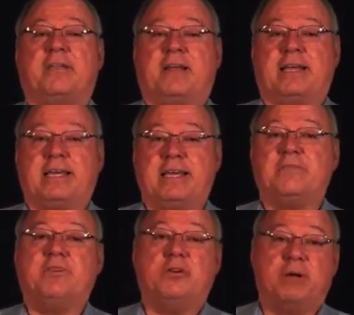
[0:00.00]
that
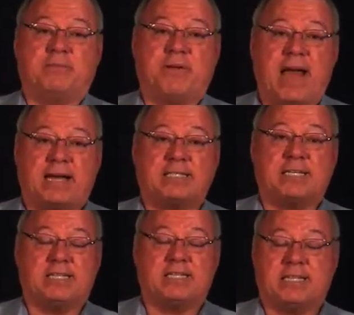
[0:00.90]
give you
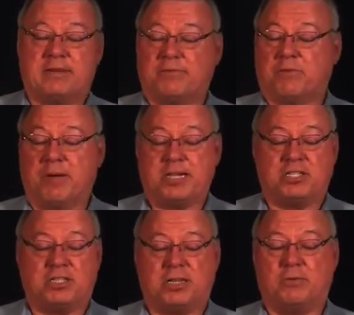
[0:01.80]
access to
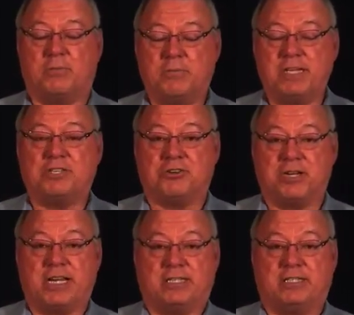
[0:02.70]
information that will meet your
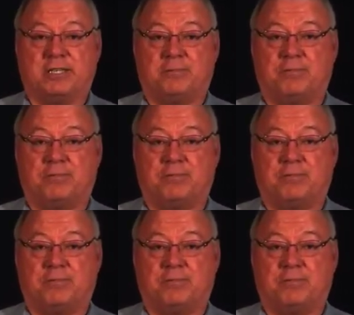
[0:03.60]
needs.